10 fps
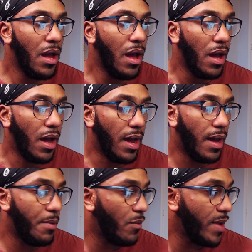
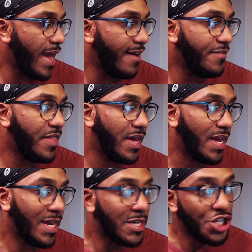But we have the
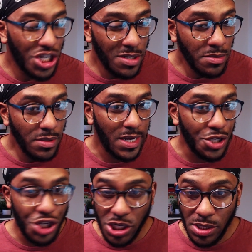
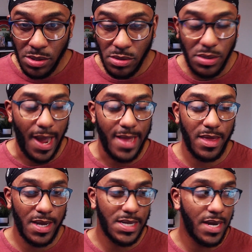Incheon, I
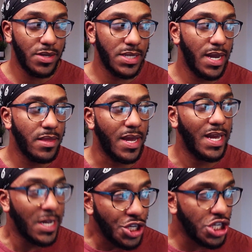think is how you say it, the
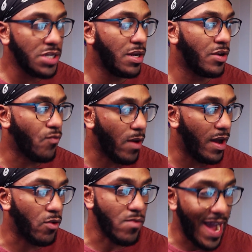Incheon
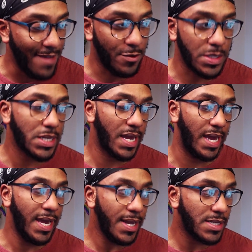Arrivals
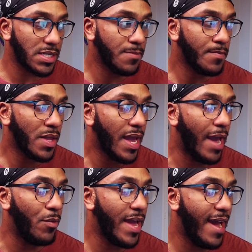kit, and
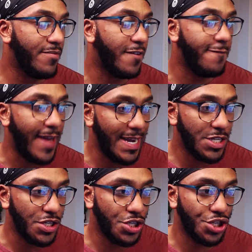we have the
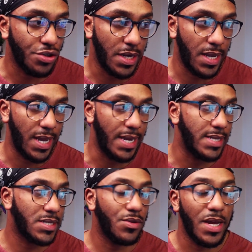Fashion Street kit.
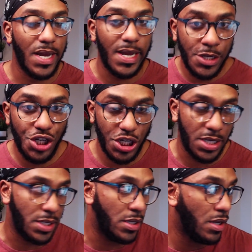So the
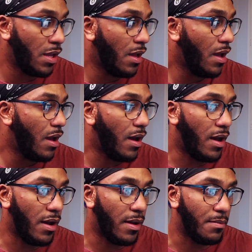Incheon
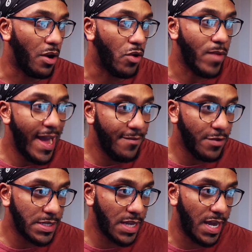
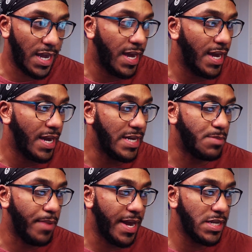Arrivals kit is
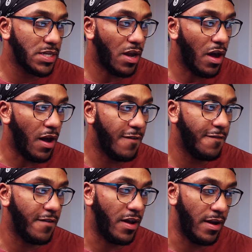based off
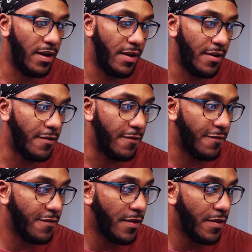of,